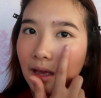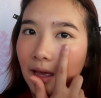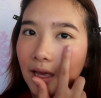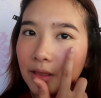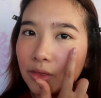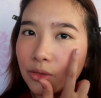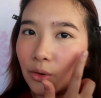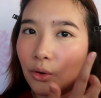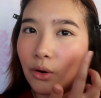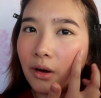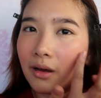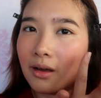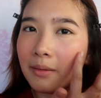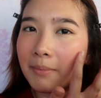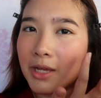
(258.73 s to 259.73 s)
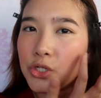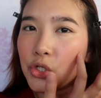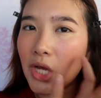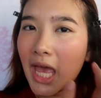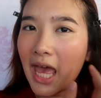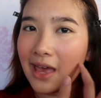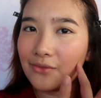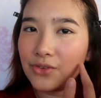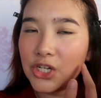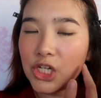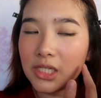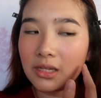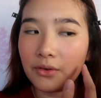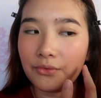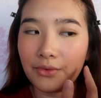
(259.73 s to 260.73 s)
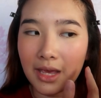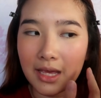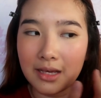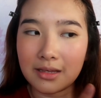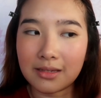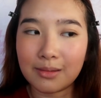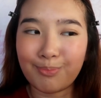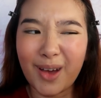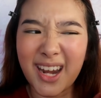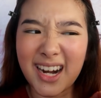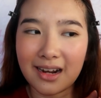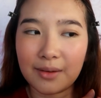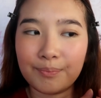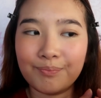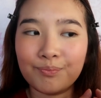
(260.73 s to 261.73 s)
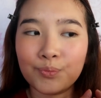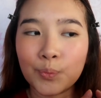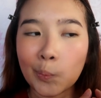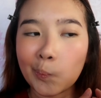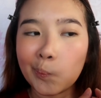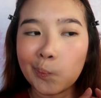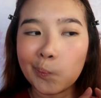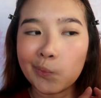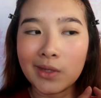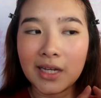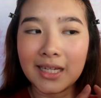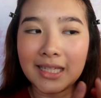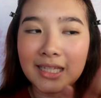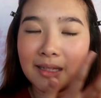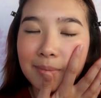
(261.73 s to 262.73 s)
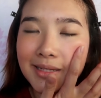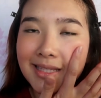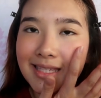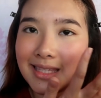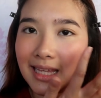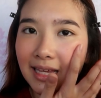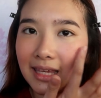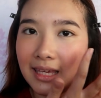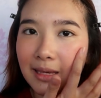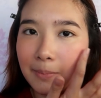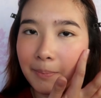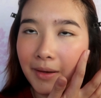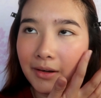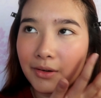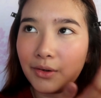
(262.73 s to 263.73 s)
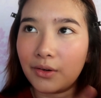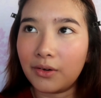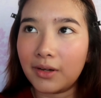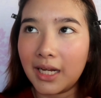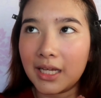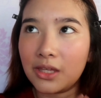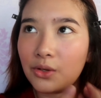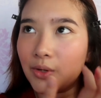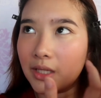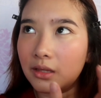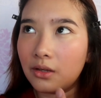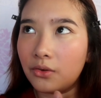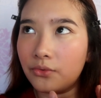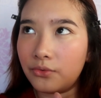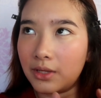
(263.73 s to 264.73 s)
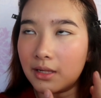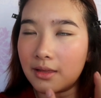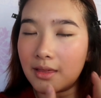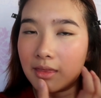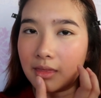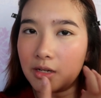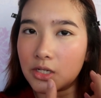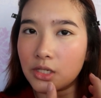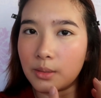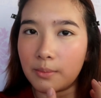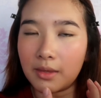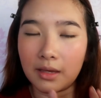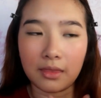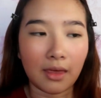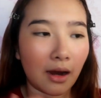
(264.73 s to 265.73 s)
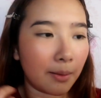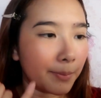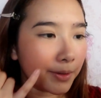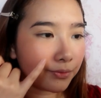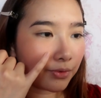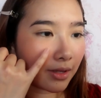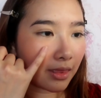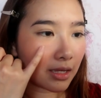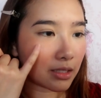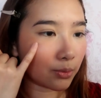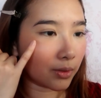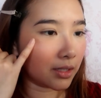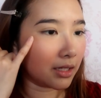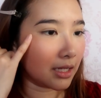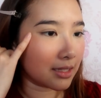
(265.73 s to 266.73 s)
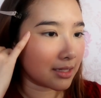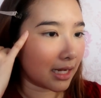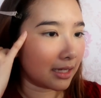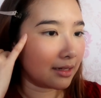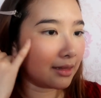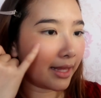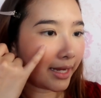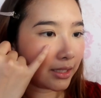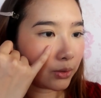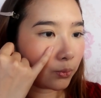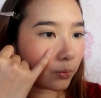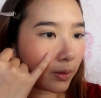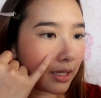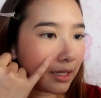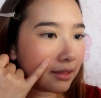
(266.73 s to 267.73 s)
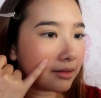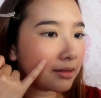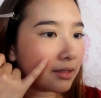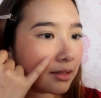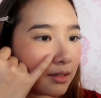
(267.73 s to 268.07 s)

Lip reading: ito, medyo heavy siya sa face. Parang, hindi naman sticky, pero like you can feel that there's something there. But for this one, it's kind of lightweight.